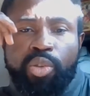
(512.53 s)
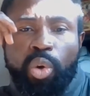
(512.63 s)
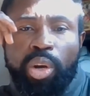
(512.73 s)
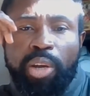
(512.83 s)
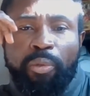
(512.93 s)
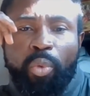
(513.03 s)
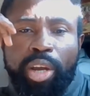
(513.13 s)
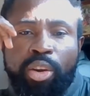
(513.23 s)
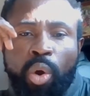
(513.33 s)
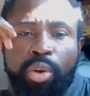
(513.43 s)
So if
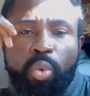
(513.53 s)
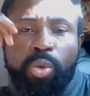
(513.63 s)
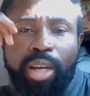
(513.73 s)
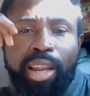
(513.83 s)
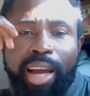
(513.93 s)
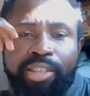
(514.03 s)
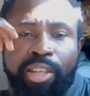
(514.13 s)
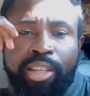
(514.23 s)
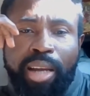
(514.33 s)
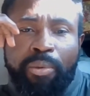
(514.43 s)
we you know
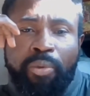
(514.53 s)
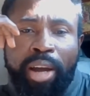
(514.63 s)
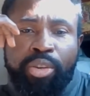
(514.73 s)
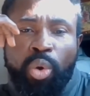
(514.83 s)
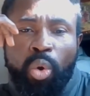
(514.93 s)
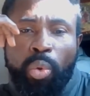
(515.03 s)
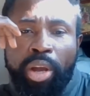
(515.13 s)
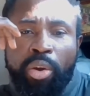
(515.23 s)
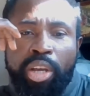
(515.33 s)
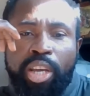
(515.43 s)
utilizing it and find your
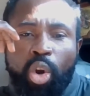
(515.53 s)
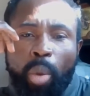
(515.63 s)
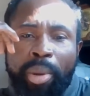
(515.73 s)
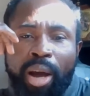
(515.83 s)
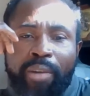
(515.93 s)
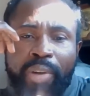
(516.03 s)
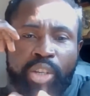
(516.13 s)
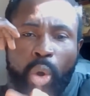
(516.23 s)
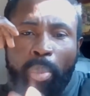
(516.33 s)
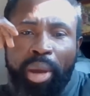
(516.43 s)
way, you know, he coming off
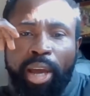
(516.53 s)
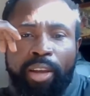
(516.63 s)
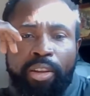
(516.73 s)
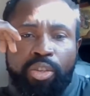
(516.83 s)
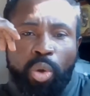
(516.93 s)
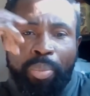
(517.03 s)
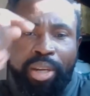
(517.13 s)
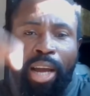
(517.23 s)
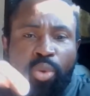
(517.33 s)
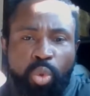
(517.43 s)
of your pay,
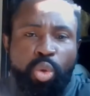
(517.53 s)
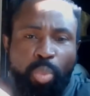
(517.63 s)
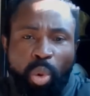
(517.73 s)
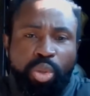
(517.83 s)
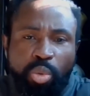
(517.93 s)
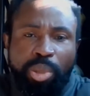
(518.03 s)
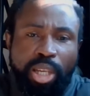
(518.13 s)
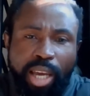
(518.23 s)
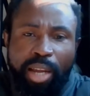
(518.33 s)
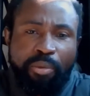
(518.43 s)
something that you supposed to
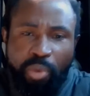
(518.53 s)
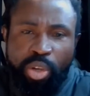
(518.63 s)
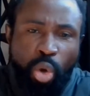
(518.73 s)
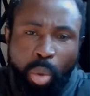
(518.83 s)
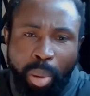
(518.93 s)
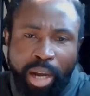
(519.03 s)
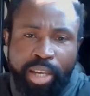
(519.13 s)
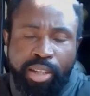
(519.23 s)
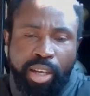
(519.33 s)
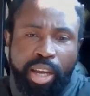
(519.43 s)
be getting in your
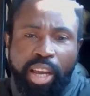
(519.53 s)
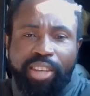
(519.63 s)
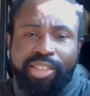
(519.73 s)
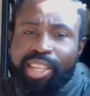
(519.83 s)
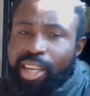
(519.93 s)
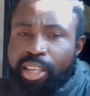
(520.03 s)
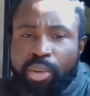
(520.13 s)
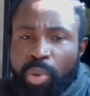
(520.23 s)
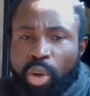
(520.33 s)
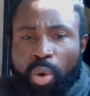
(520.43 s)
pocket, He's stealing
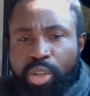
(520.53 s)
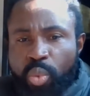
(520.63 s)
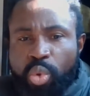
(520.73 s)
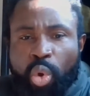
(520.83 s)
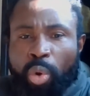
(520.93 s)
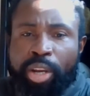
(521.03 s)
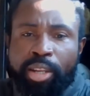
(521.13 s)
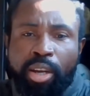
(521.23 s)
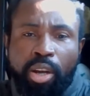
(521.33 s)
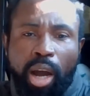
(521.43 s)
it without you knowing
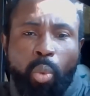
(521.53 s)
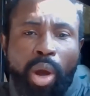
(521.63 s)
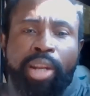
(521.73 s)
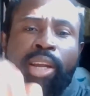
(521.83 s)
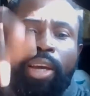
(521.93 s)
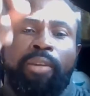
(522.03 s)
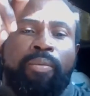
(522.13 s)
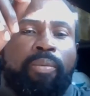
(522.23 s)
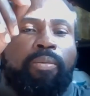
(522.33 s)
it. And one day,